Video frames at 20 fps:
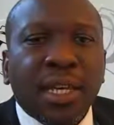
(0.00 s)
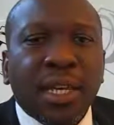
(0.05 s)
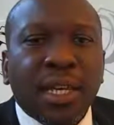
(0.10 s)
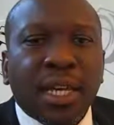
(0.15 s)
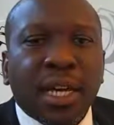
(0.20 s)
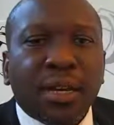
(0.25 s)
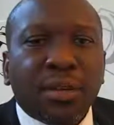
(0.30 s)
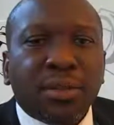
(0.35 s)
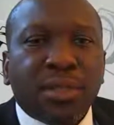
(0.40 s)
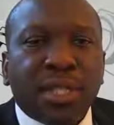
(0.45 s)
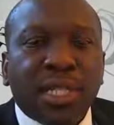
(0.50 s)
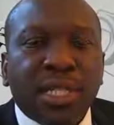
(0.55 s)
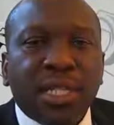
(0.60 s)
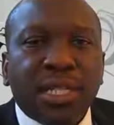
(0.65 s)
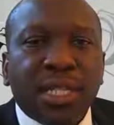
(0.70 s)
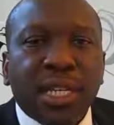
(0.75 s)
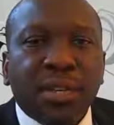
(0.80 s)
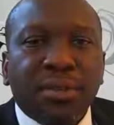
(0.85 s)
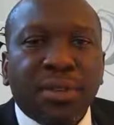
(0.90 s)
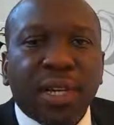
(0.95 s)
Now,
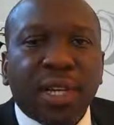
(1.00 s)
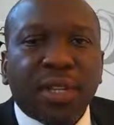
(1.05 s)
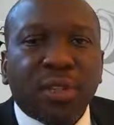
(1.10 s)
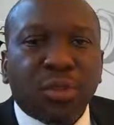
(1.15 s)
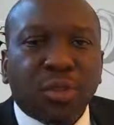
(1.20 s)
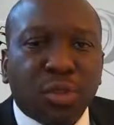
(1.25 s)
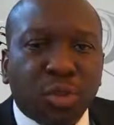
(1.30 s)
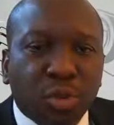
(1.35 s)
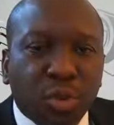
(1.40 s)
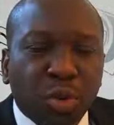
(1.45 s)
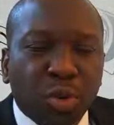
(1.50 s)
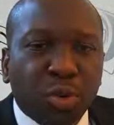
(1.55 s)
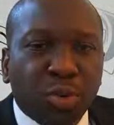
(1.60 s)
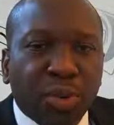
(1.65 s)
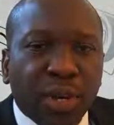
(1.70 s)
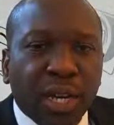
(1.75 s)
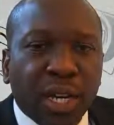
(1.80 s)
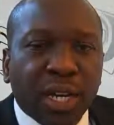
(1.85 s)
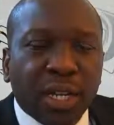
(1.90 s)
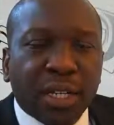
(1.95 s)
since A V R L took
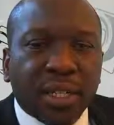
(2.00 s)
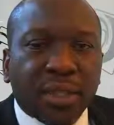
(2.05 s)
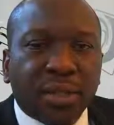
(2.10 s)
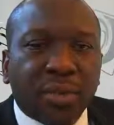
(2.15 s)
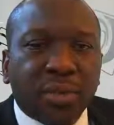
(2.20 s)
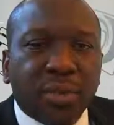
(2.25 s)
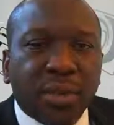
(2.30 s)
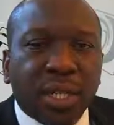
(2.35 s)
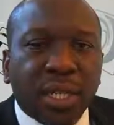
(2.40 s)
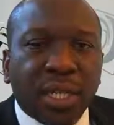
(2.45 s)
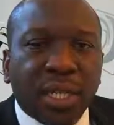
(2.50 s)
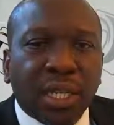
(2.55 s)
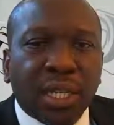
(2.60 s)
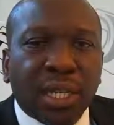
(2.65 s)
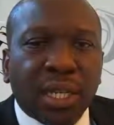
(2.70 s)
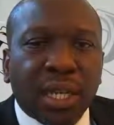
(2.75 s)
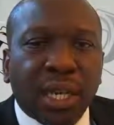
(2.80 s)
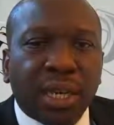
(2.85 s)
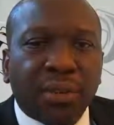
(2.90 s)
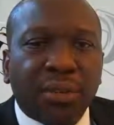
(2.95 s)
over,
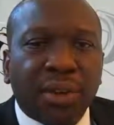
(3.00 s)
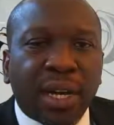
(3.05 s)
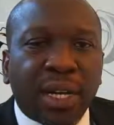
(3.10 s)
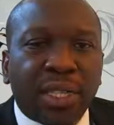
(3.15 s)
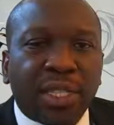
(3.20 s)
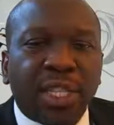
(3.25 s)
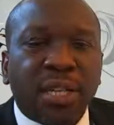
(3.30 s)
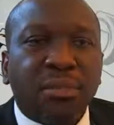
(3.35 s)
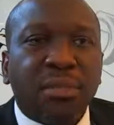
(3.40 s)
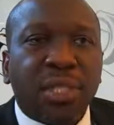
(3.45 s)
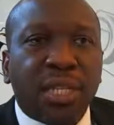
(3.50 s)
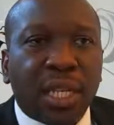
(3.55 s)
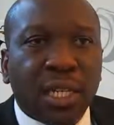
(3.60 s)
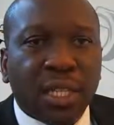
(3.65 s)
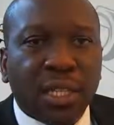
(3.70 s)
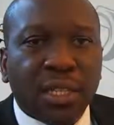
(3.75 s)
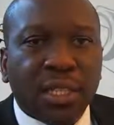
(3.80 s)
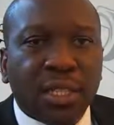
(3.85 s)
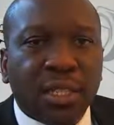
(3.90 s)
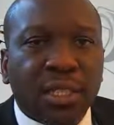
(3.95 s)
we have had some
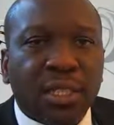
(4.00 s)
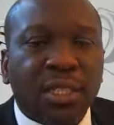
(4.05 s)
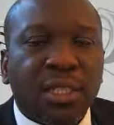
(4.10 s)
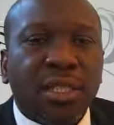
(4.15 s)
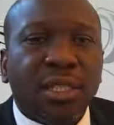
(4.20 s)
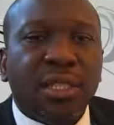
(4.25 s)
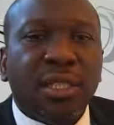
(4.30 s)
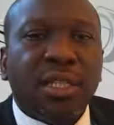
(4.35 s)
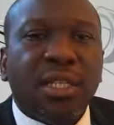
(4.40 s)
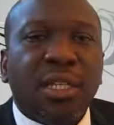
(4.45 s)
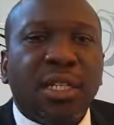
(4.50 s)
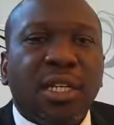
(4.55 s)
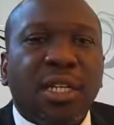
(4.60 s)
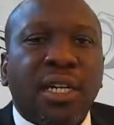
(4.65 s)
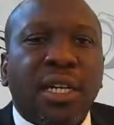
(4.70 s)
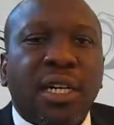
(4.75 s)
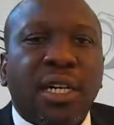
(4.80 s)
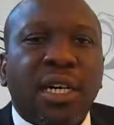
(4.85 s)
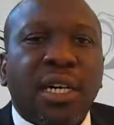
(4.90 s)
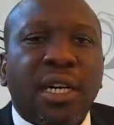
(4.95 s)
challenges,
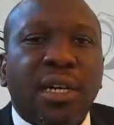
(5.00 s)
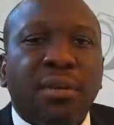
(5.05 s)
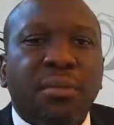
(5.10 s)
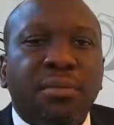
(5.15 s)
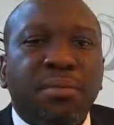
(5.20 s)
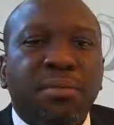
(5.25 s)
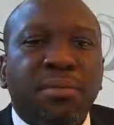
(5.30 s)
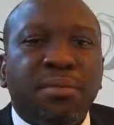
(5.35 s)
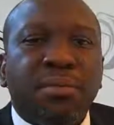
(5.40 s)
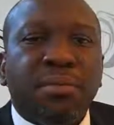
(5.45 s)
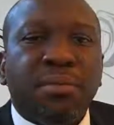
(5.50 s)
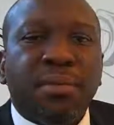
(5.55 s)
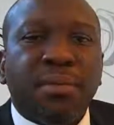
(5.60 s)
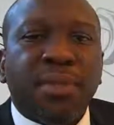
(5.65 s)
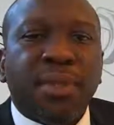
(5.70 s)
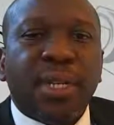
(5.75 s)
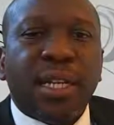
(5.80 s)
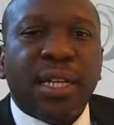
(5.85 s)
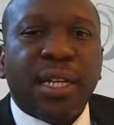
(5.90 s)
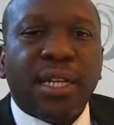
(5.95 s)
um,
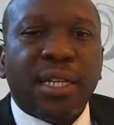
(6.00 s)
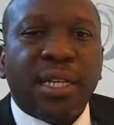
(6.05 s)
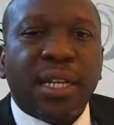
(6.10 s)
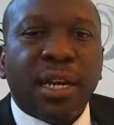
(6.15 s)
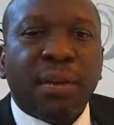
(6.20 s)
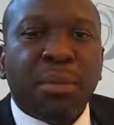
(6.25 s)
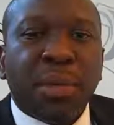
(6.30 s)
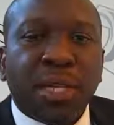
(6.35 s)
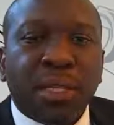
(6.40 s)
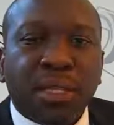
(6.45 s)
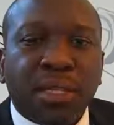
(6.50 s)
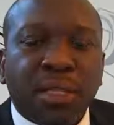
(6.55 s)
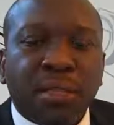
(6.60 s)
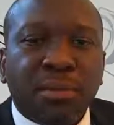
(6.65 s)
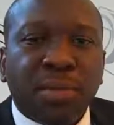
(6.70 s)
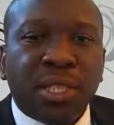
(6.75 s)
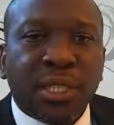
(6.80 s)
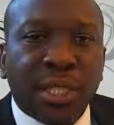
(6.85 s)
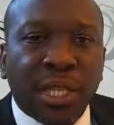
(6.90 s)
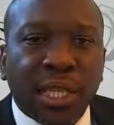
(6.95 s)
and I
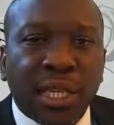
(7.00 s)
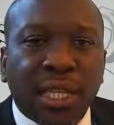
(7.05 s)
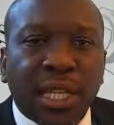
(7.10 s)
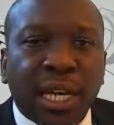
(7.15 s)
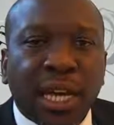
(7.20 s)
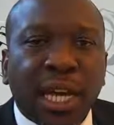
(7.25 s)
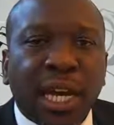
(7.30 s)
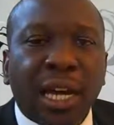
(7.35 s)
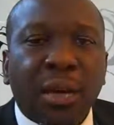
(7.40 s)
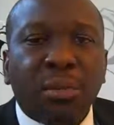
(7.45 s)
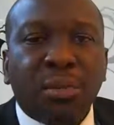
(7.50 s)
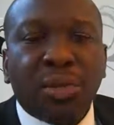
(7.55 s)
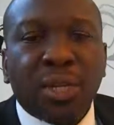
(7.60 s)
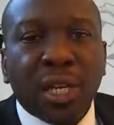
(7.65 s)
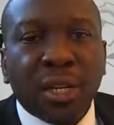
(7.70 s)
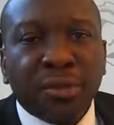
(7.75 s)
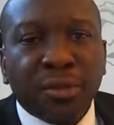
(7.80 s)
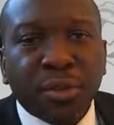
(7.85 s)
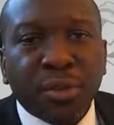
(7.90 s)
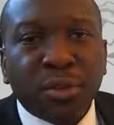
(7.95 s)
must say that I am
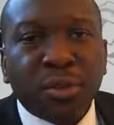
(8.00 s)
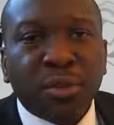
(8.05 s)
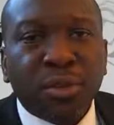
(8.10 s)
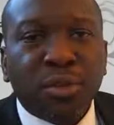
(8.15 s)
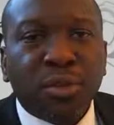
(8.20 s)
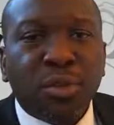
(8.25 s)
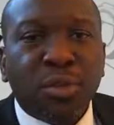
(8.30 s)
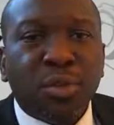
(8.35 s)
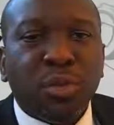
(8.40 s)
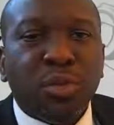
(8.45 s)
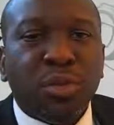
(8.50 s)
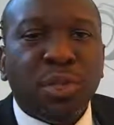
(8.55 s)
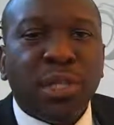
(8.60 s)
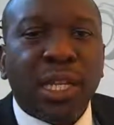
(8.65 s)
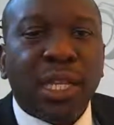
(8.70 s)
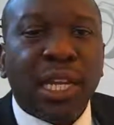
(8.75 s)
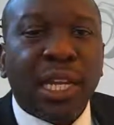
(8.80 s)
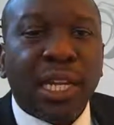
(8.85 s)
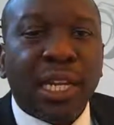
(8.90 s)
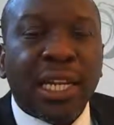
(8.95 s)
grateful to
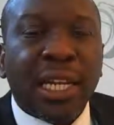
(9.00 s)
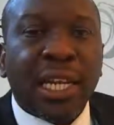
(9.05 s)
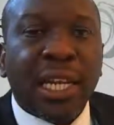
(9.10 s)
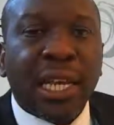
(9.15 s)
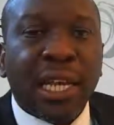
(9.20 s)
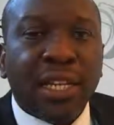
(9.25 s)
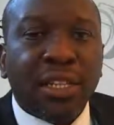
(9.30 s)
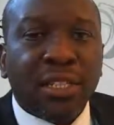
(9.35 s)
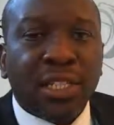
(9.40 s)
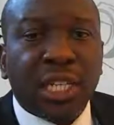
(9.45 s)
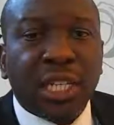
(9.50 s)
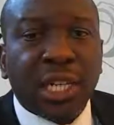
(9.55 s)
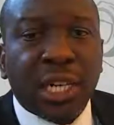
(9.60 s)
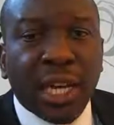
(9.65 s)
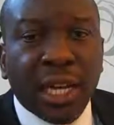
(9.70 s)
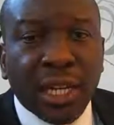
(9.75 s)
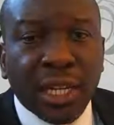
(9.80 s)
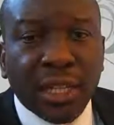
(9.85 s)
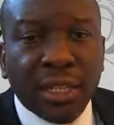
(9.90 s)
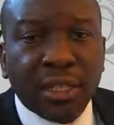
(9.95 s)
the Learning Alliance in
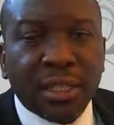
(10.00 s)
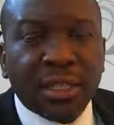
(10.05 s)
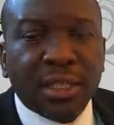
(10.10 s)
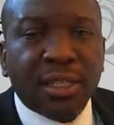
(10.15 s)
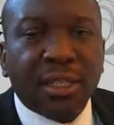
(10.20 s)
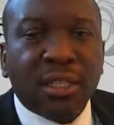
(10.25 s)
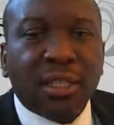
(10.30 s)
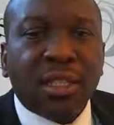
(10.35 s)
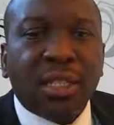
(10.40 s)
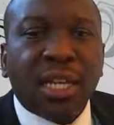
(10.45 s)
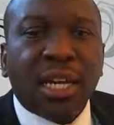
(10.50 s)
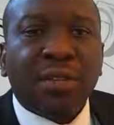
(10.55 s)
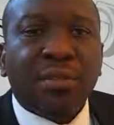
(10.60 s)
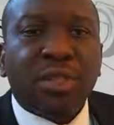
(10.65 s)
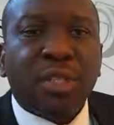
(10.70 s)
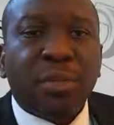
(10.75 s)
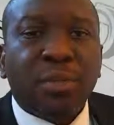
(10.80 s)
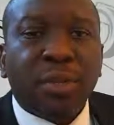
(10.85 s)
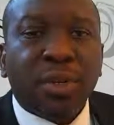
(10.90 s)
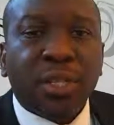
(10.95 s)
Ghana. They have
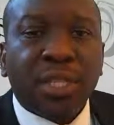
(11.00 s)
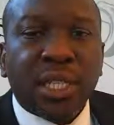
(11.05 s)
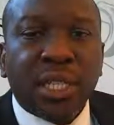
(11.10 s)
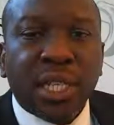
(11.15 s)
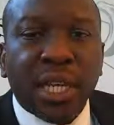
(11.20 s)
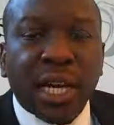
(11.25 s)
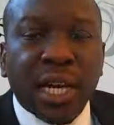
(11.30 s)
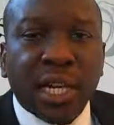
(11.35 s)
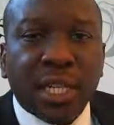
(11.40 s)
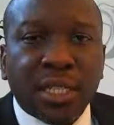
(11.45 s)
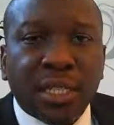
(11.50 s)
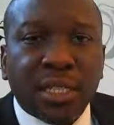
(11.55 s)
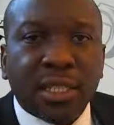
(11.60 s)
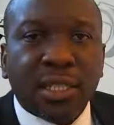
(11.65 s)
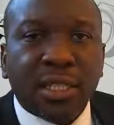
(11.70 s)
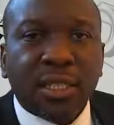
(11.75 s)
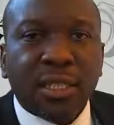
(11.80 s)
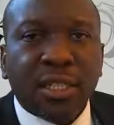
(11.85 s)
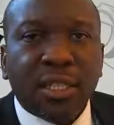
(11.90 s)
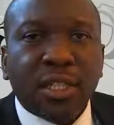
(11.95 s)
supported
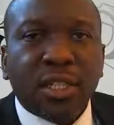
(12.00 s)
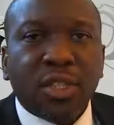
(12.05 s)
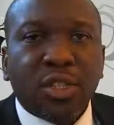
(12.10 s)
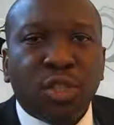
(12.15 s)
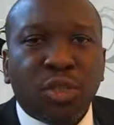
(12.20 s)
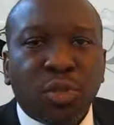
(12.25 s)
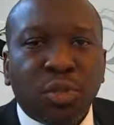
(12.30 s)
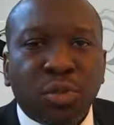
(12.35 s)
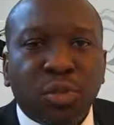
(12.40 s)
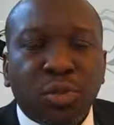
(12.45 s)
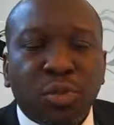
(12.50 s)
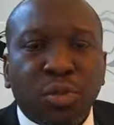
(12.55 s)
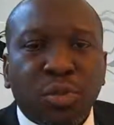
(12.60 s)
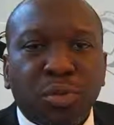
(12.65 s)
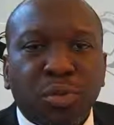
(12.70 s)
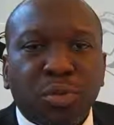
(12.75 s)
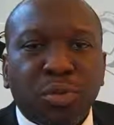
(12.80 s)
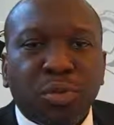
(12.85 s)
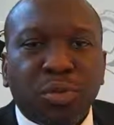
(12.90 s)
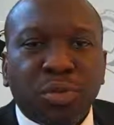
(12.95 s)
us
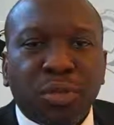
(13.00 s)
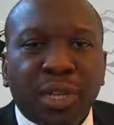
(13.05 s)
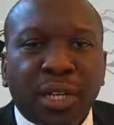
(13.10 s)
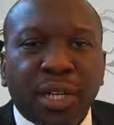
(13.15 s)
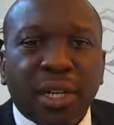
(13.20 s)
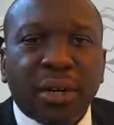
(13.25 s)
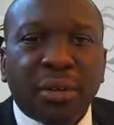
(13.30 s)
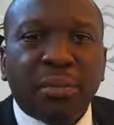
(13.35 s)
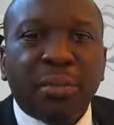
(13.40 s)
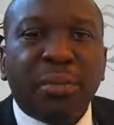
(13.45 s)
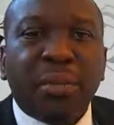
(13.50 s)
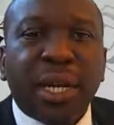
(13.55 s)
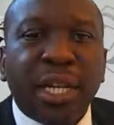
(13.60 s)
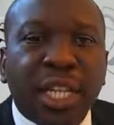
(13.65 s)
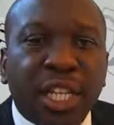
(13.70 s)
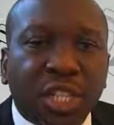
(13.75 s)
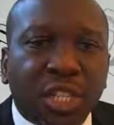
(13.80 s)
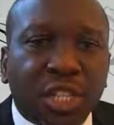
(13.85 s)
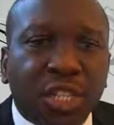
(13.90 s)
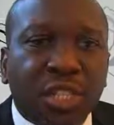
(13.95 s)
to uh,
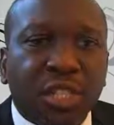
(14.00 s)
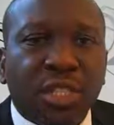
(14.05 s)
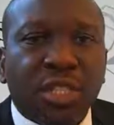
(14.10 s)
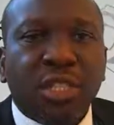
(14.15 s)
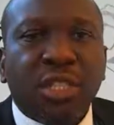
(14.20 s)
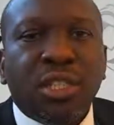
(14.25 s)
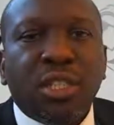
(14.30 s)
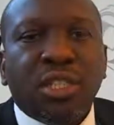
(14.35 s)
manage